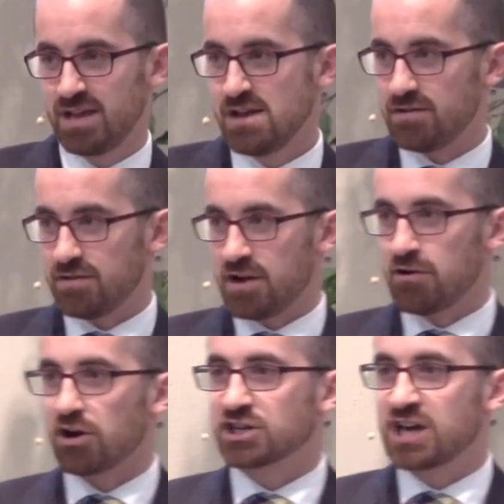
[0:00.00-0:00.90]
That there
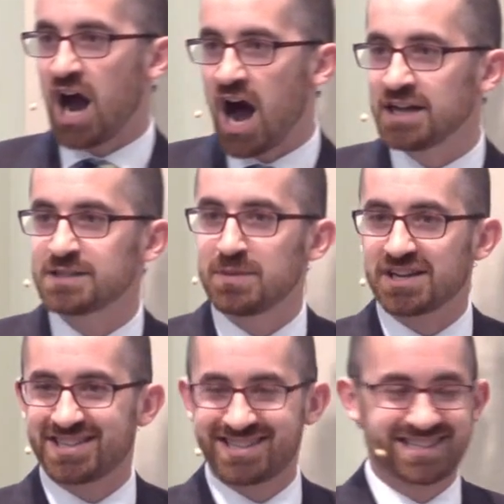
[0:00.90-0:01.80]
are cosmic
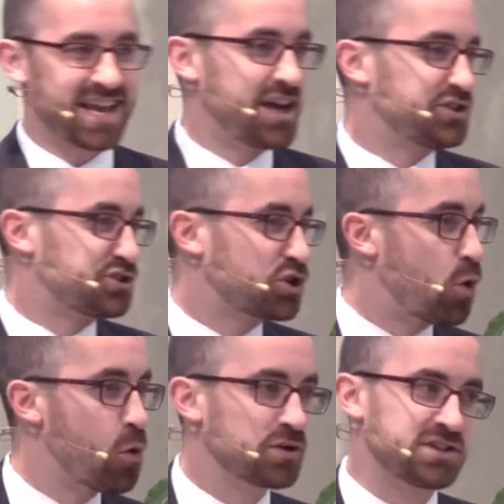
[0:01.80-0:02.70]
stakes
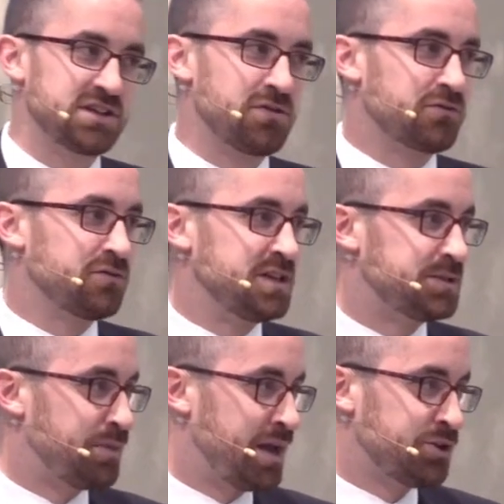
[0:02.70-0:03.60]
coursing through these
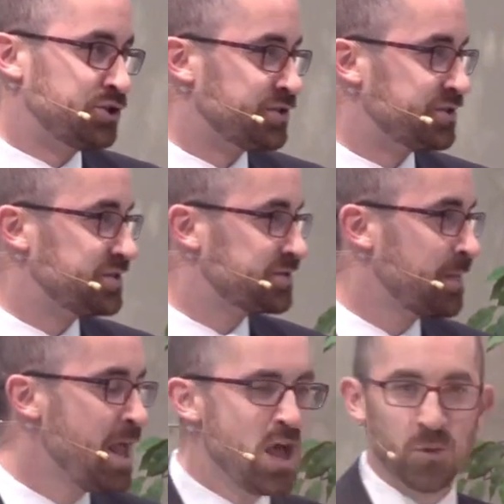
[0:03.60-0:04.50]
pages. What